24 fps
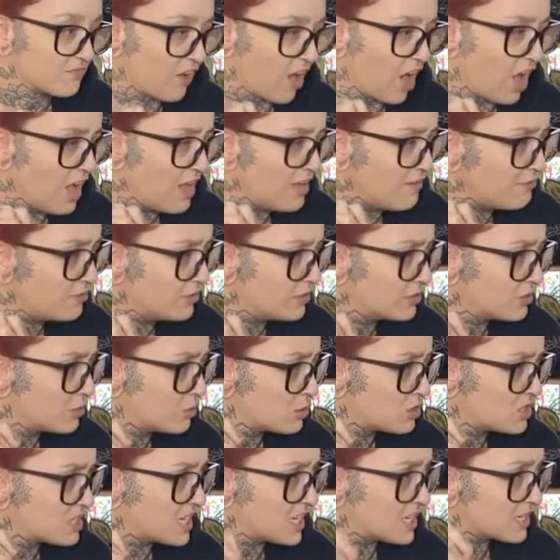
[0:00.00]
five
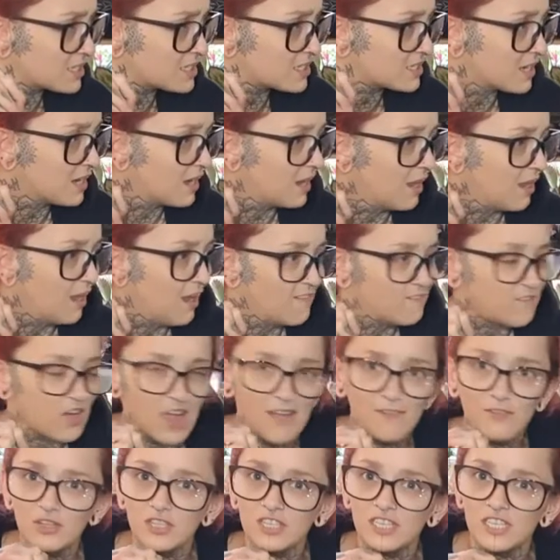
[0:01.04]
or six,
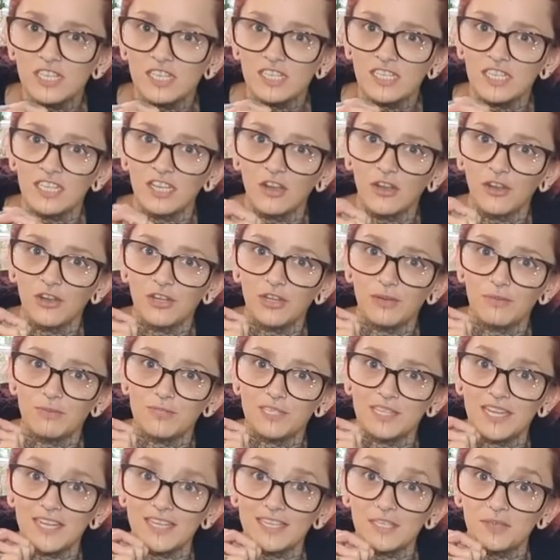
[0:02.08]
five or six
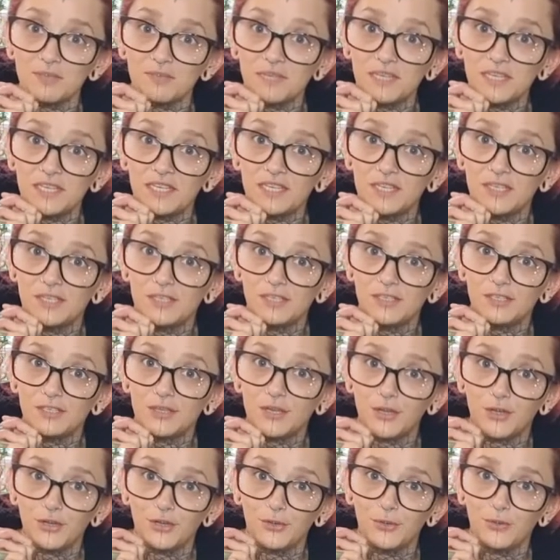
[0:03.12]
syngoniums next to me
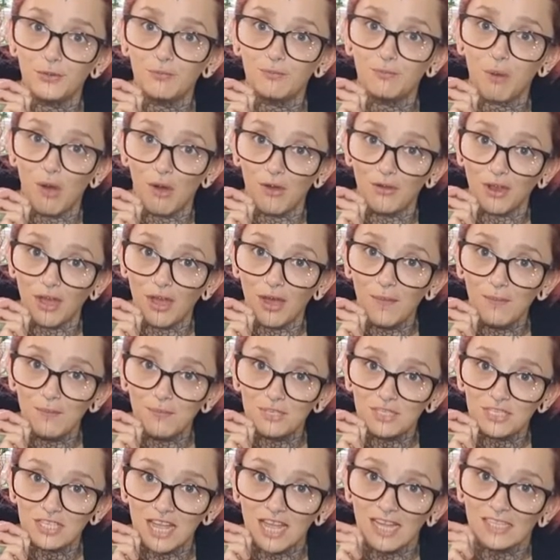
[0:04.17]
to pot
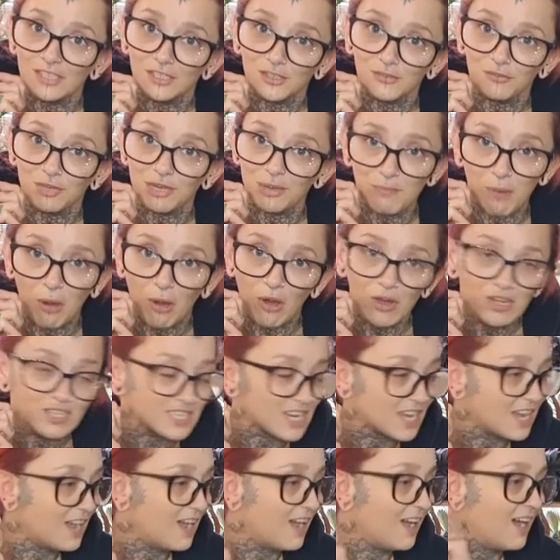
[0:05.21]
up slash
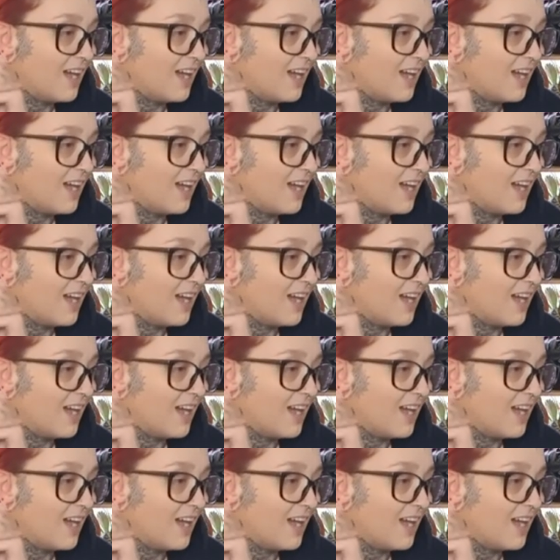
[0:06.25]
repot.